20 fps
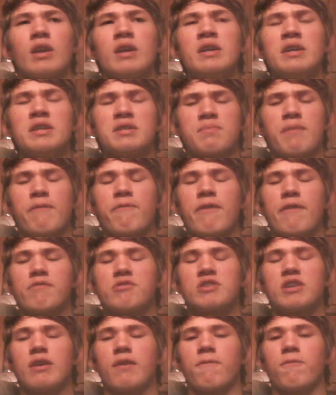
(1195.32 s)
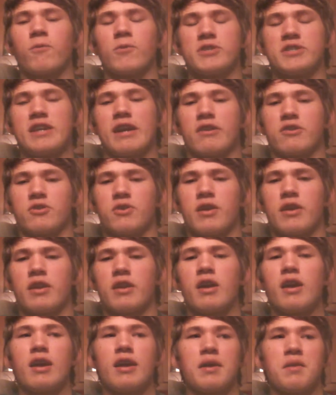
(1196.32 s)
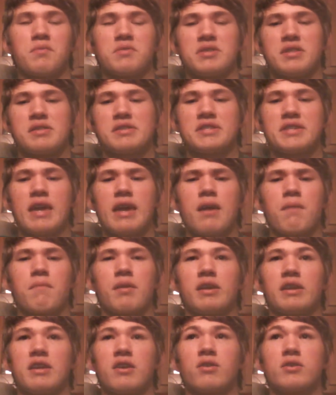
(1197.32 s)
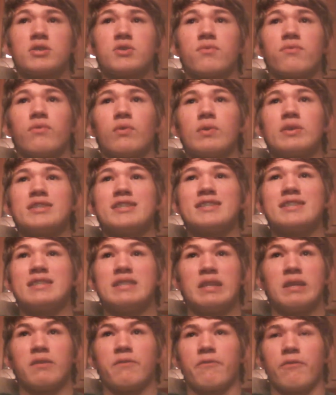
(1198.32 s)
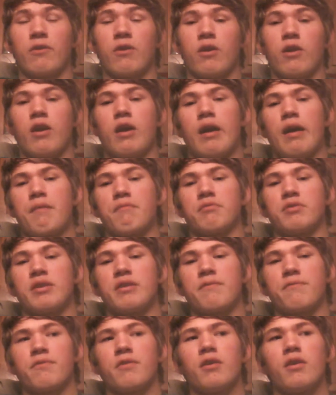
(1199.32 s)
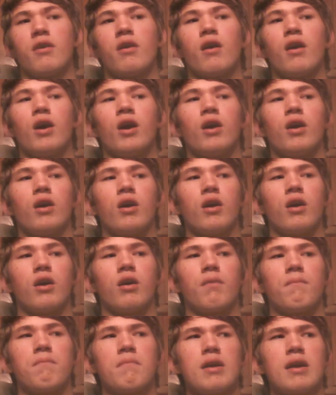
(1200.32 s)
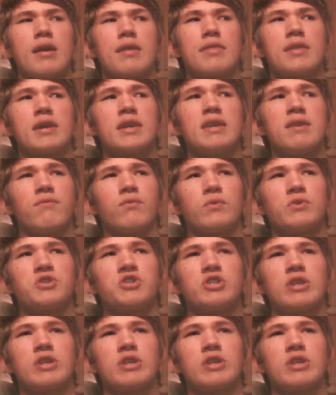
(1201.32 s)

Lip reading: He is my favorite Sonic voice actor, and he was in this game. And he also voiced Silver, I believe. I think he voiced